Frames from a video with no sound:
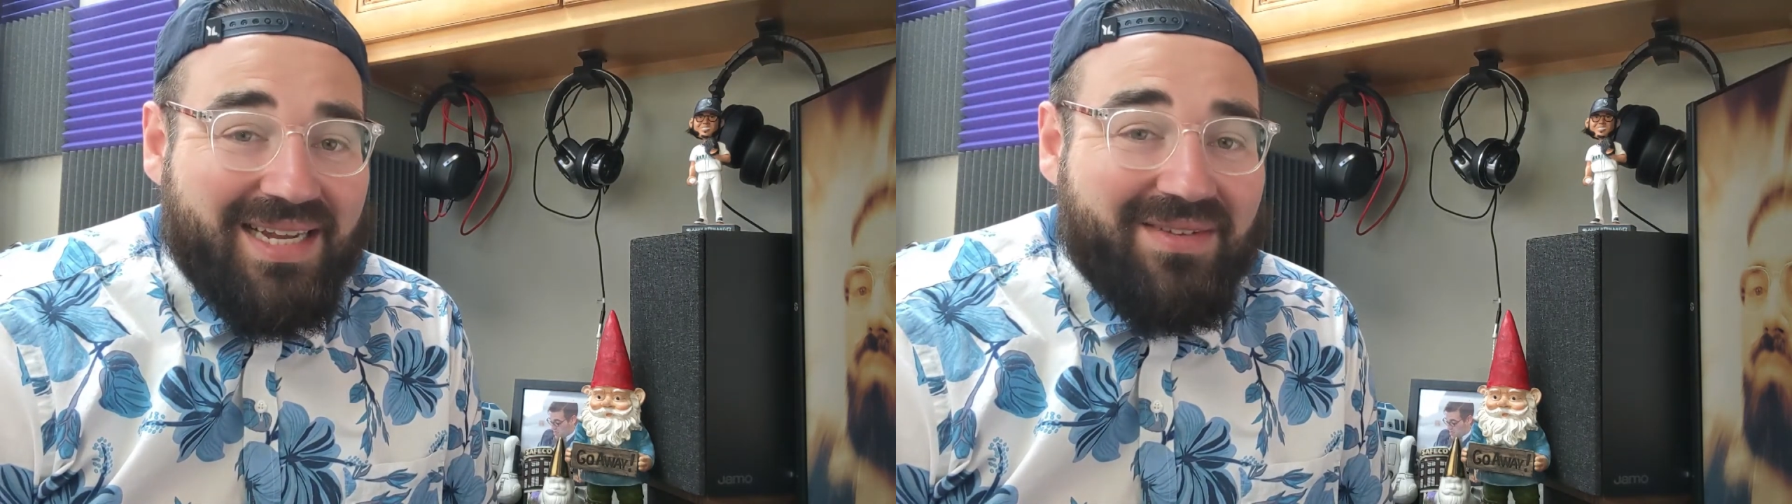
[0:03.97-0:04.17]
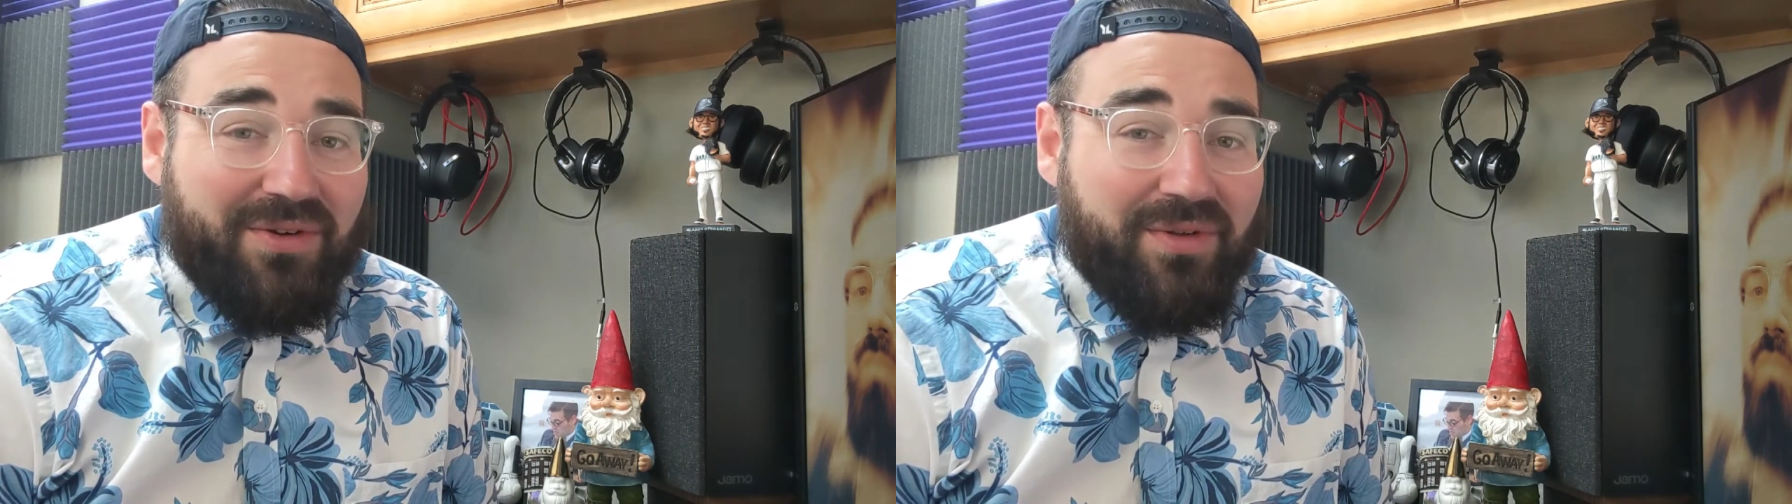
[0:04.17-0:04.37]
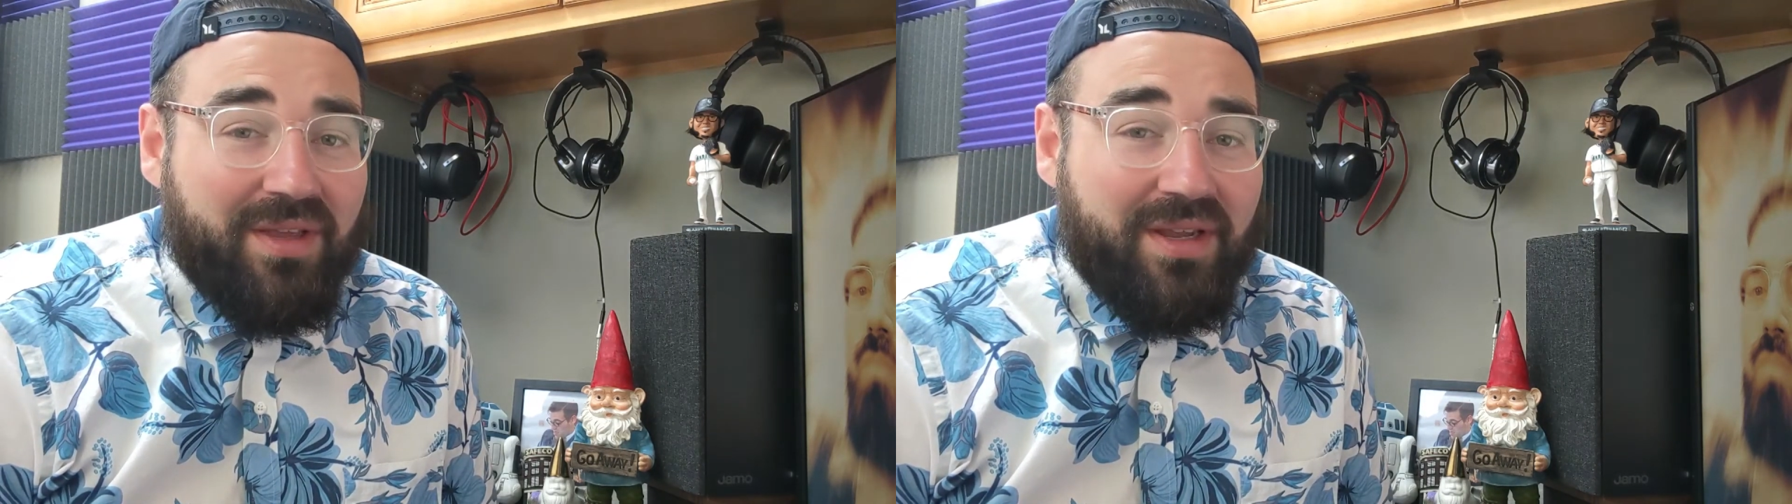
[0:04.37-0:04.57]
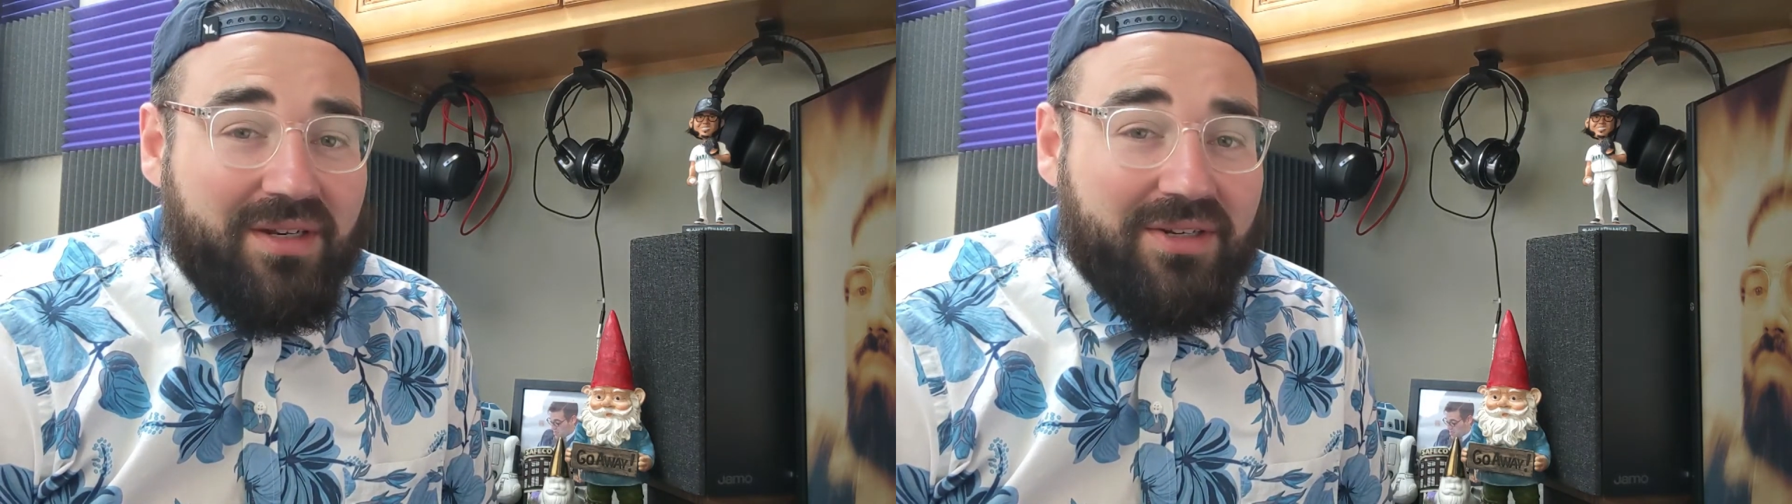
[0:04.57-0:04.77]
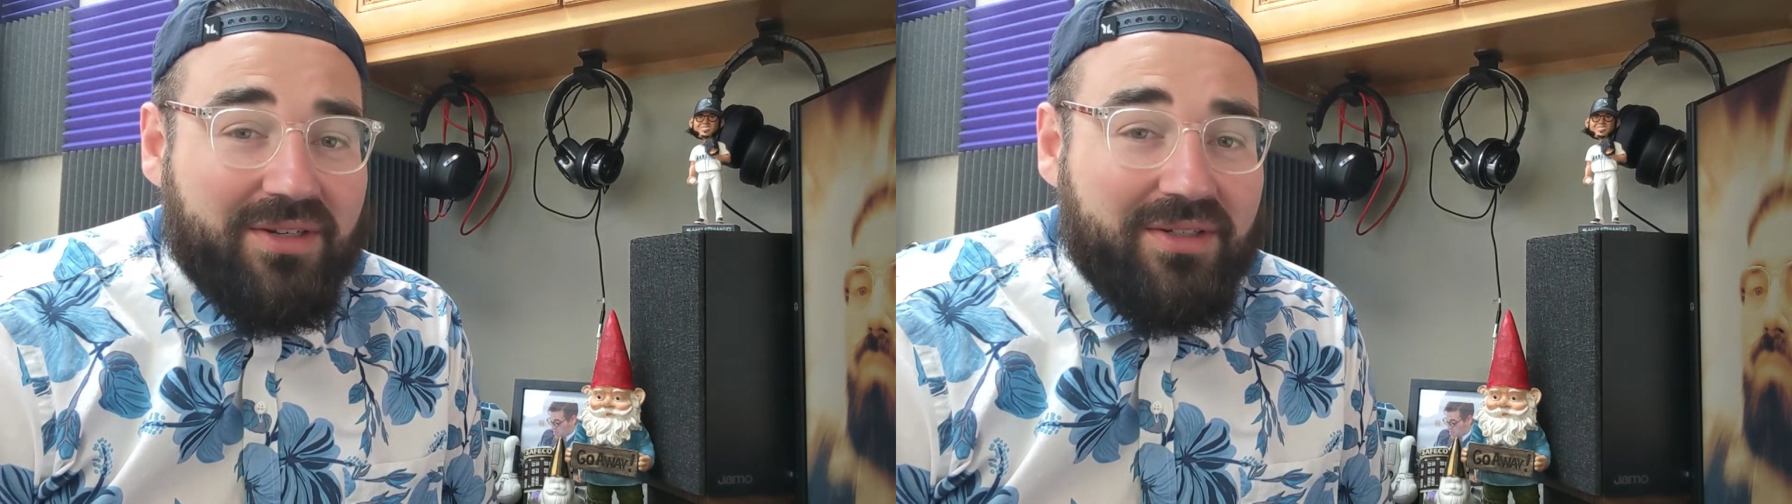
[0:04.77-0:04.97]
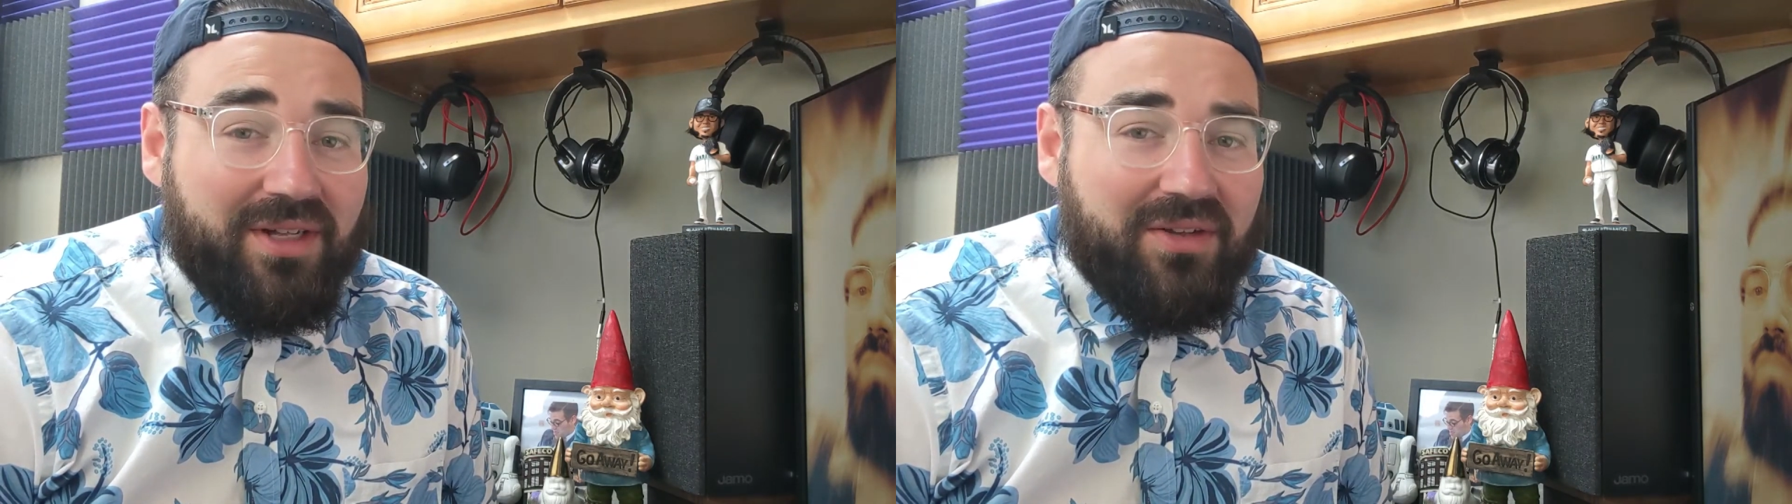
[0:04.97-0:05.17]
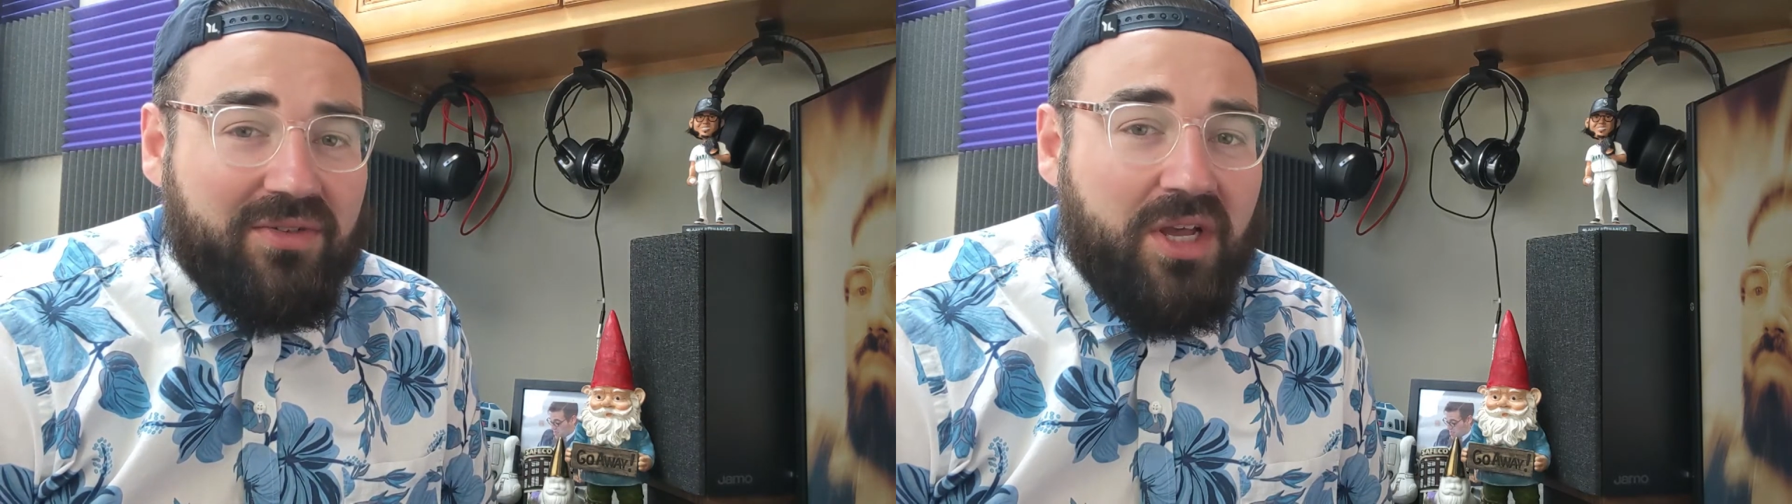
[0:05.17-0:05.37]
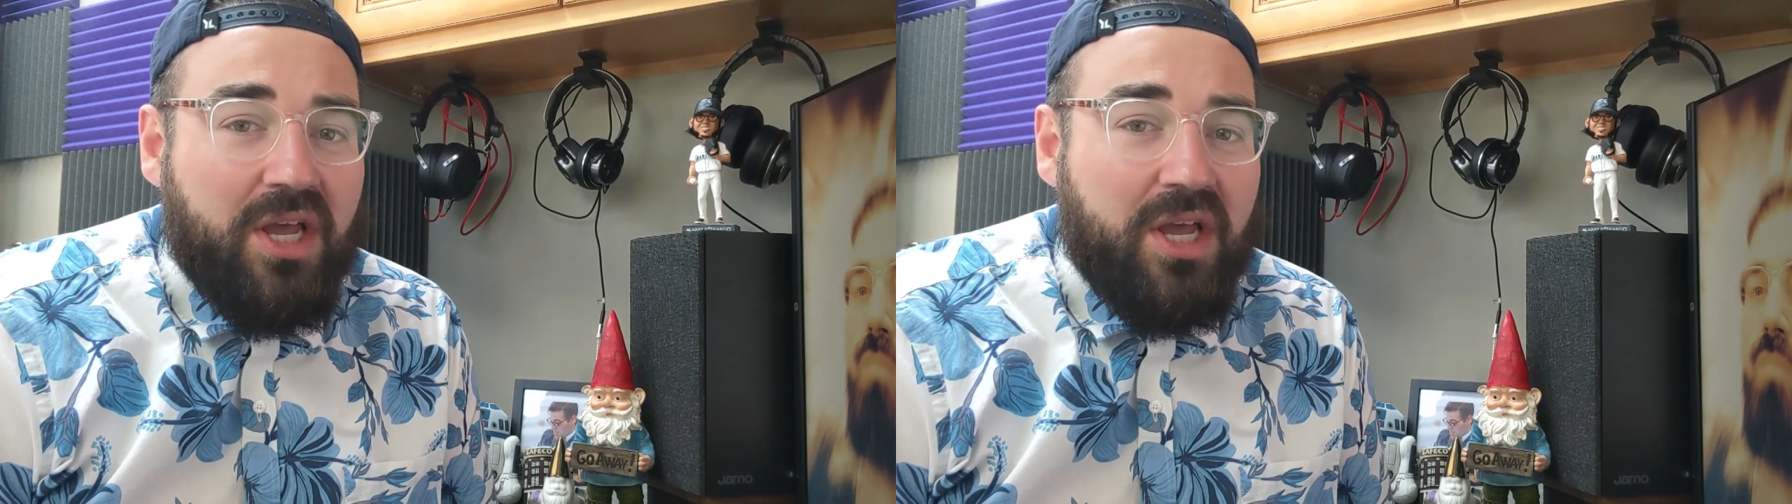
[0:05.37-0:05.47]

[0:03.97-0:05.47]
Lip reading: And if you're thinking to yourself,